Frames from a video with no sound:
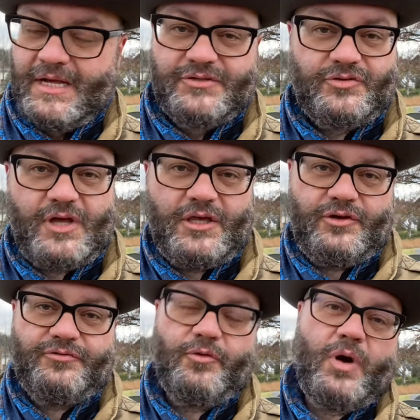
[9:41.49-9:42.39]
So thank
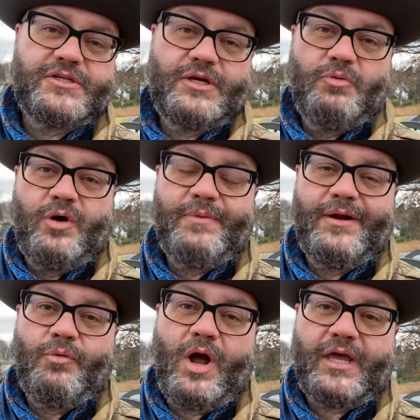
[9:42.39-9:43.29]
you for watching 1
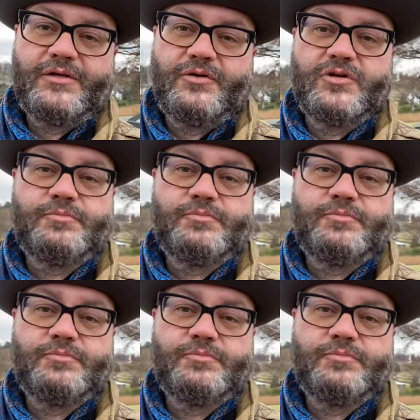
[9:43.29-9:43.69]
Minute Walking Tours.